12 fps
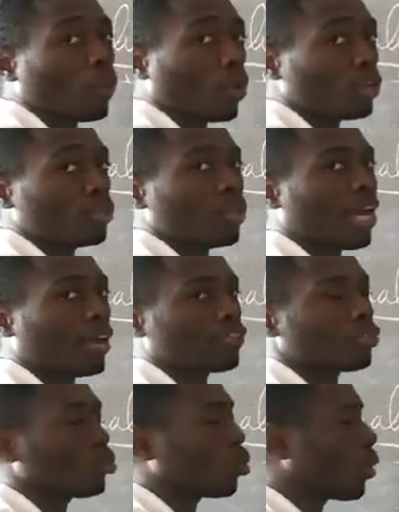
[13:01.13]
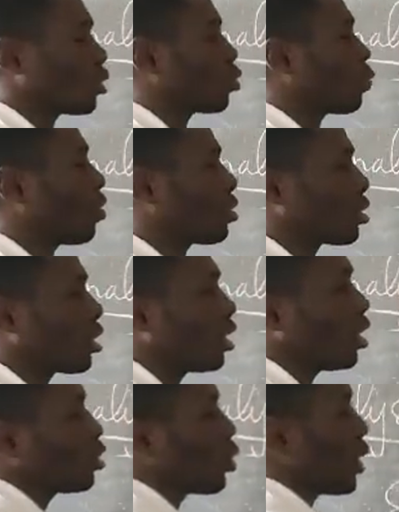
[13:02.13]
what you have to know what to plot.
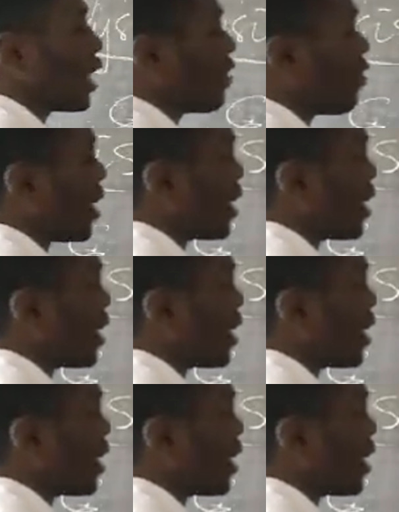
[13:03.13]
So you are given